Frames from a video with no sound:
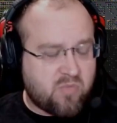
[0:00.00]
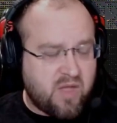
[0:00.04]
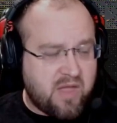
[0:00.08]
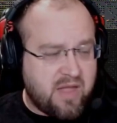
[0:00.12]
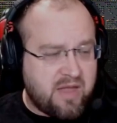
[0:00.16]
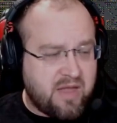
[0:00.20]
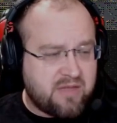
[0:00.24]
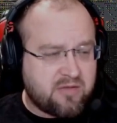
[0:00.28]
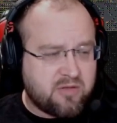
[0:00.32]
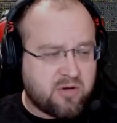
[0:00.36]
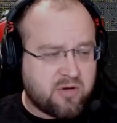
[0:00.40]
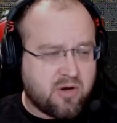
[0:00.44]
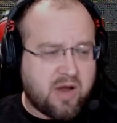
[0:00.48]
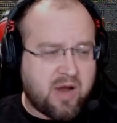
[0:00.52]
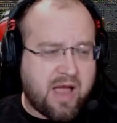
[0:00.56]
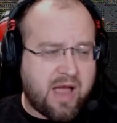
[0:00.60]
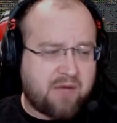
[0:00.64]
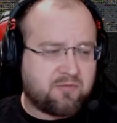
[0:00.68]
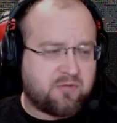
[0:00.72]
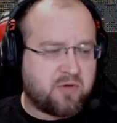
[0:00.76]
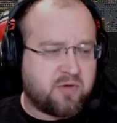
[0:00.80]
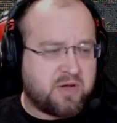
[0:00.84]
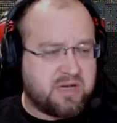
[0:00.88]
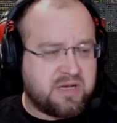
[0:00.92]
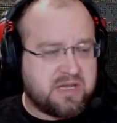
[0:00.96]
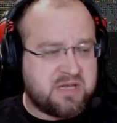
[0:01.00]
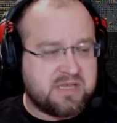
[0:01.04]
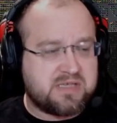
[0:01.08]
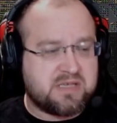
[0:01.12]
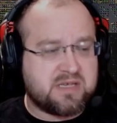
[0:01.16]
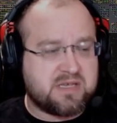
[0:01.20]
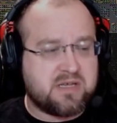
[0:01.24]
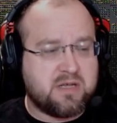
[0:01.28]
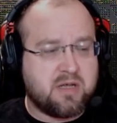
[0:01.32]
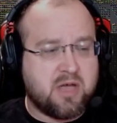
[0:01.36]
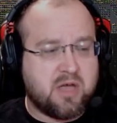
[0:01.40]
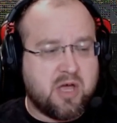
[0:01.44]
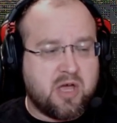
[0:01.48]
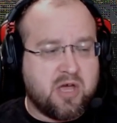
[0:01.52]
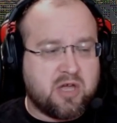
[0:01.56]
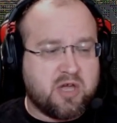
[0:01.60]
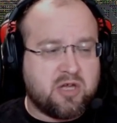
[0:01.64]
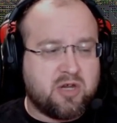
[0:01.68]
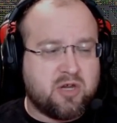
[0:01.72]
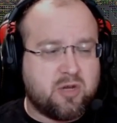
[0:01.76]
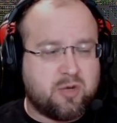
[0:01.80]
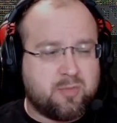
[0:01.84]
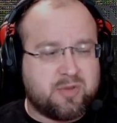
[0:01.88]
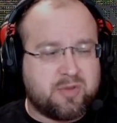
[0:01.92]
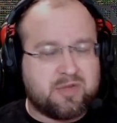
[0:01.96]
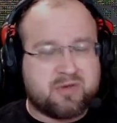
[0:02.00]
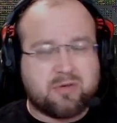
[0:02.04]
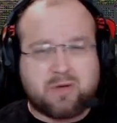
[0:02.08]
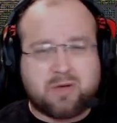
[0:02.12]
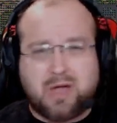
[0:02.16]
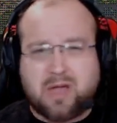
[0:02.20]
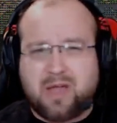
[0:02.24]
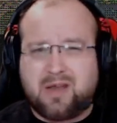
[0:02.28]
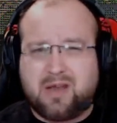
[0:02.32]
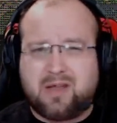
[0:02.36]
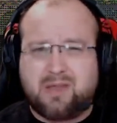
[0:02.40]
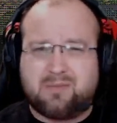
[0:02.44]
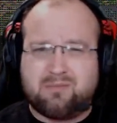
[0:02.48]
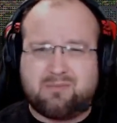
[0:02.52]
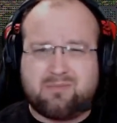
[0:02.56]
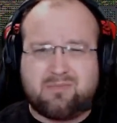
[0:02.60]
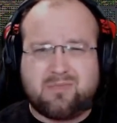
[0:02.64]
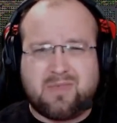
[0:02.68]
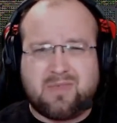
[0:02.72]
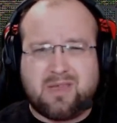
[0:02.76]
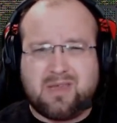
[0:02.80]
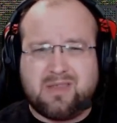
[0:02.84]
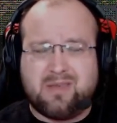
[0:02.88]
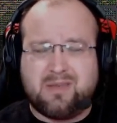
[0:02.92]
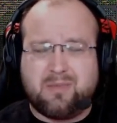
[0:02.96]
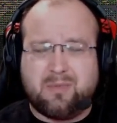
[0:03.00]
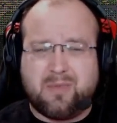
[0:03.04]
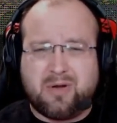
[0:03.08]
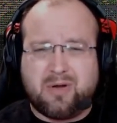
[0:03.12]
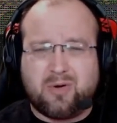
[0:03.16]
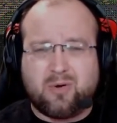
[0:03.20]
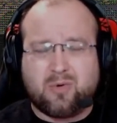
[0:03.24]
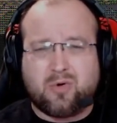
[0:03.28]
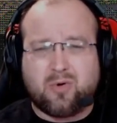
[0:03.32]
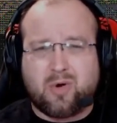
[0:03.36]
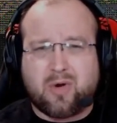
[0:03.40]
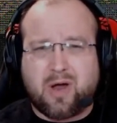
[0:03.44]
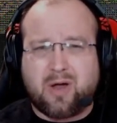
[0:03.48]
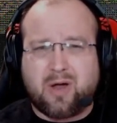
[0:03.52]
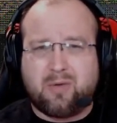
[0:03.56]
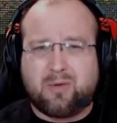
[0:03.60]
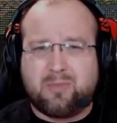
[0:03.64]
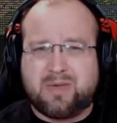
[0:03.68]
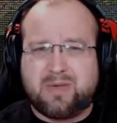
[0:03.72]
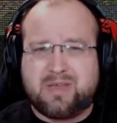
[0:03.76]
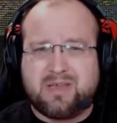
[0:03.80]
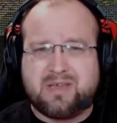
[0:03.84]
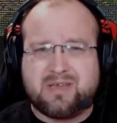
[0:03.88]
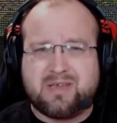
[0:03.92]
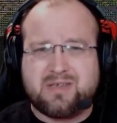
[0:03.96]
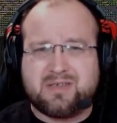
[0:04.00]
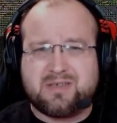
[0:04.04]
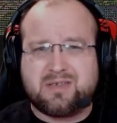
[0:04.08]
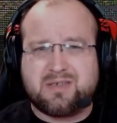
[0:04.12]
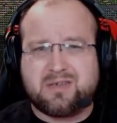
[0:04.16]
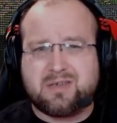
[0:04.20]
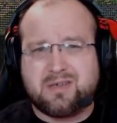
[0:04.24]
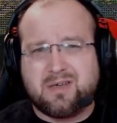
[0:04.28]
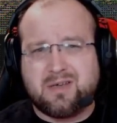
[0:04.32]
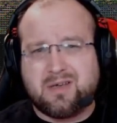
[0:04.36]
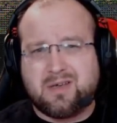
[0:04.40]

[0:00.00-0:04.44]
And they're halfway decent, but they're kind of in the middle ground because,